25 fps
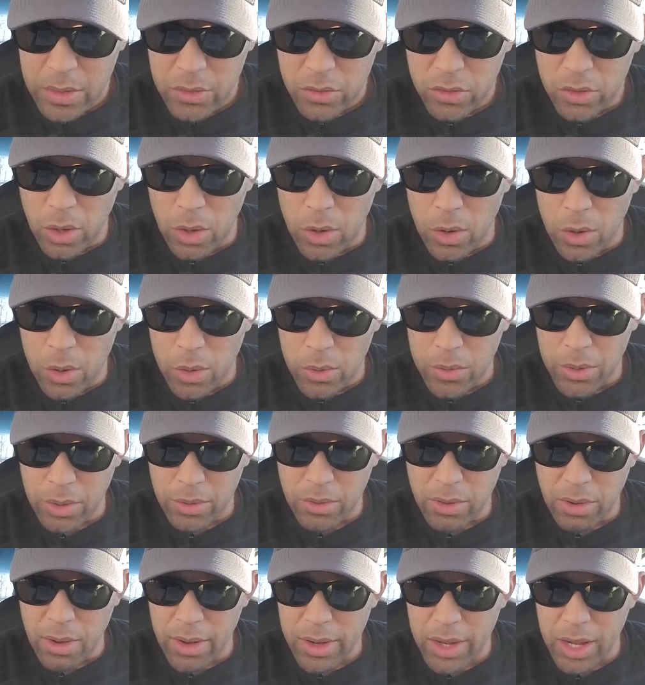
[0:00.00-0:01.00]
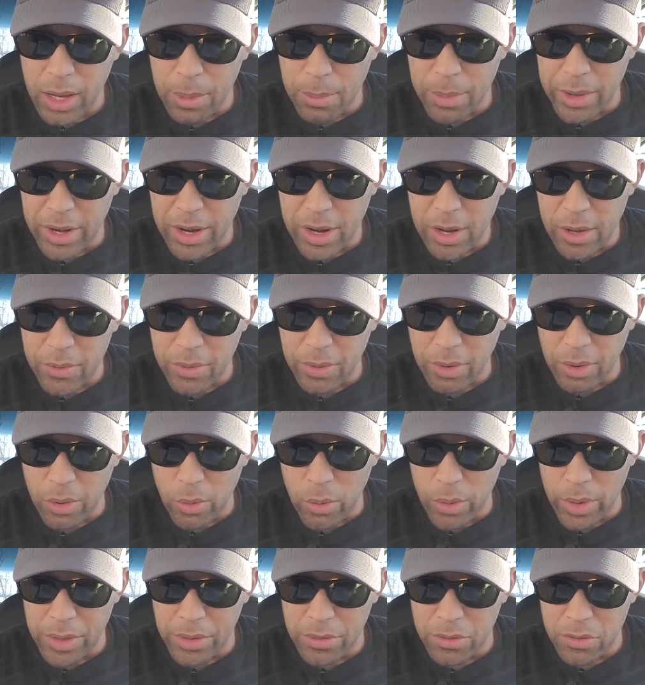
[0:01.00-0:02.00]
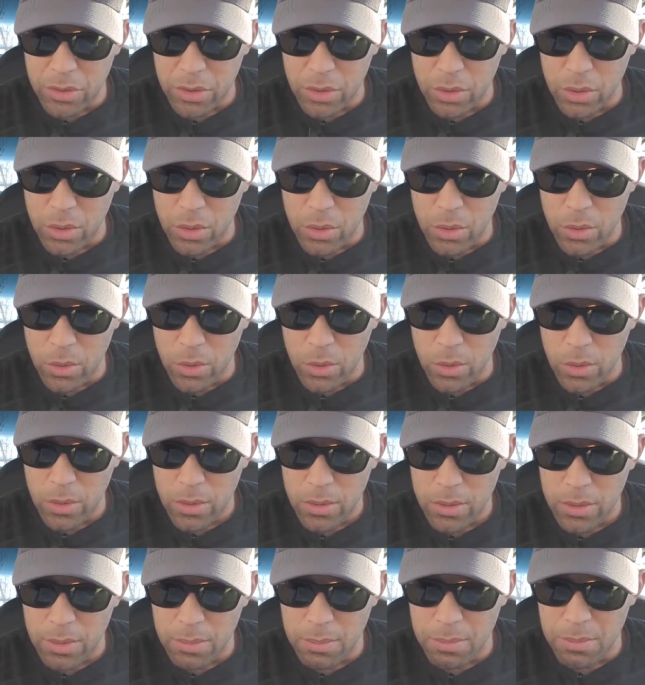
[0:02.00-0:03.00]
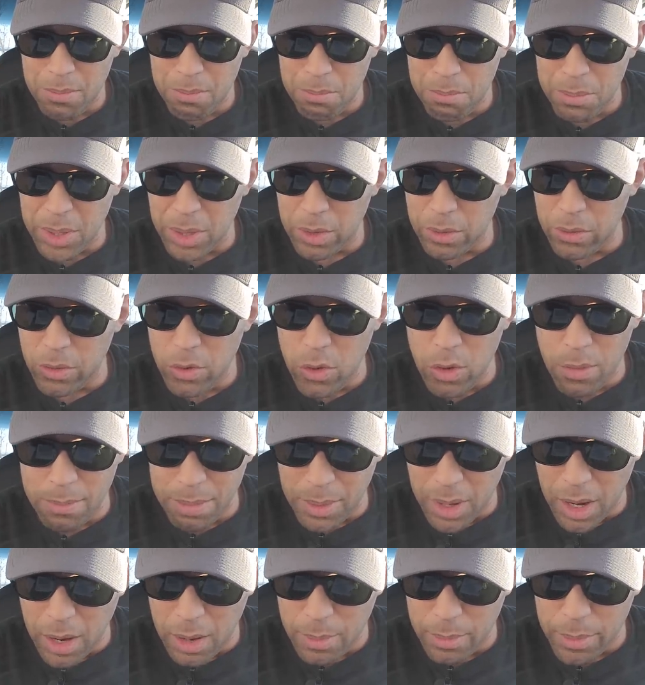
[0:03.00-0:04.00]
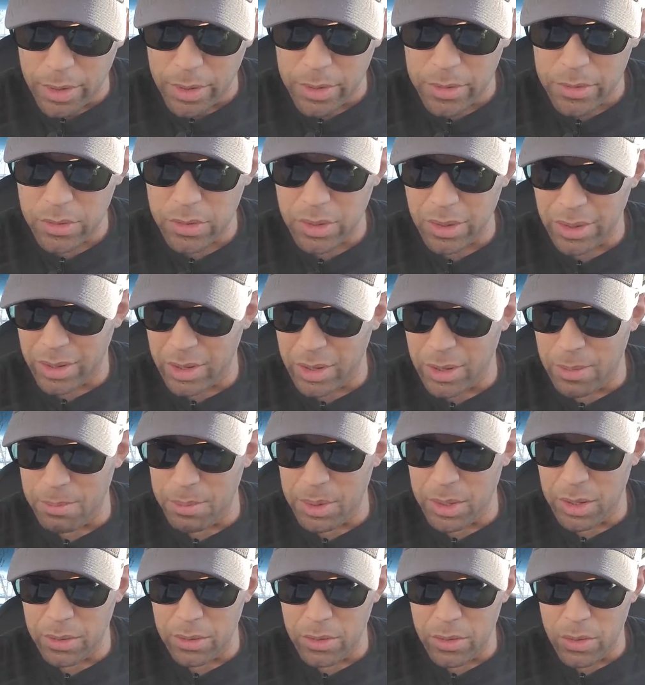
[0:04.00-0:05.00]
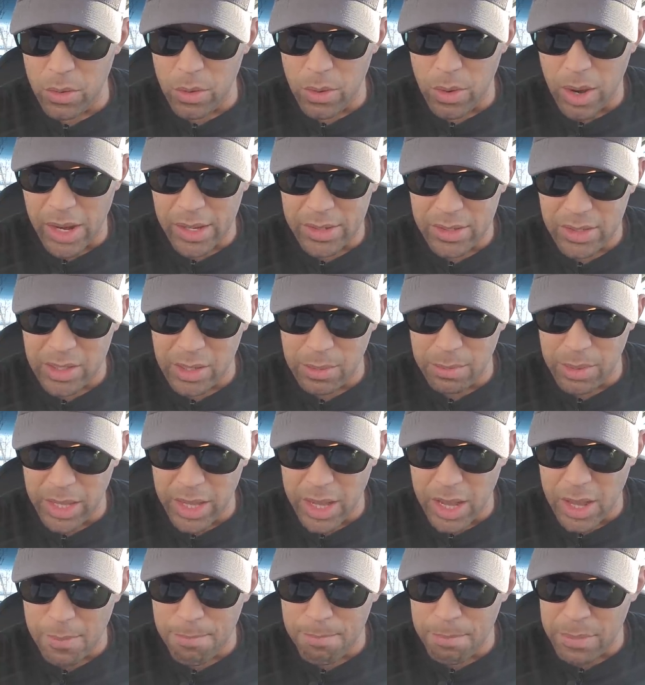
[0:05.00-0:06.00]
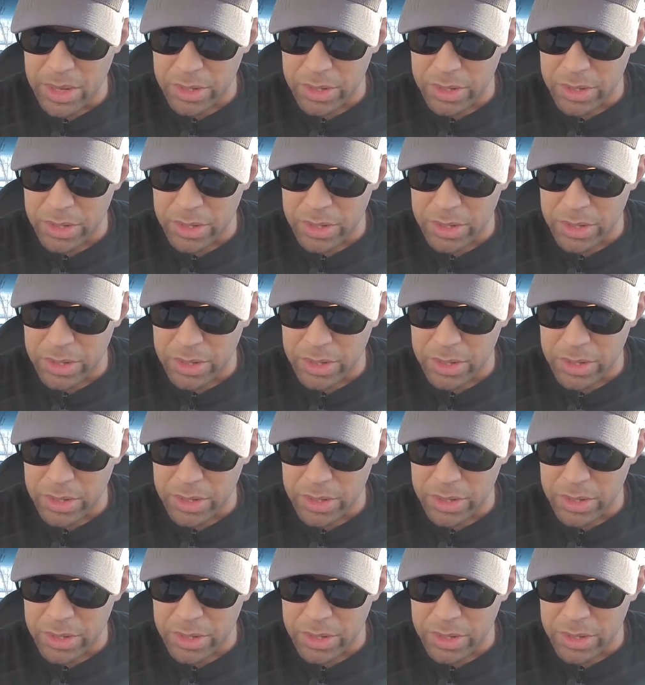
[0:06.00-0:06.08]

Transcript: So they're talking about how they're going to build new bombers, they're going to build new ICBM